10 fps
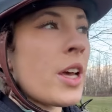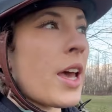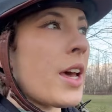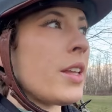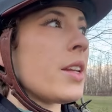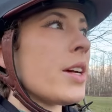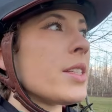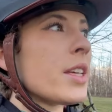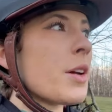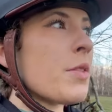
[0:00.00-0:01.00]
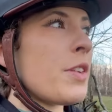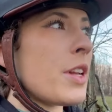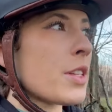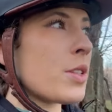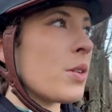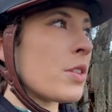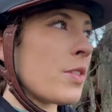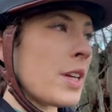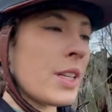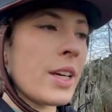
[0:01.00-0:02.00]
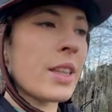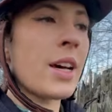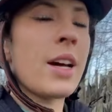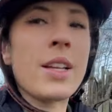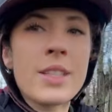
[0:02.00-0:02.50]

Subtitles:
And the nice thing about feeding soaked feed like that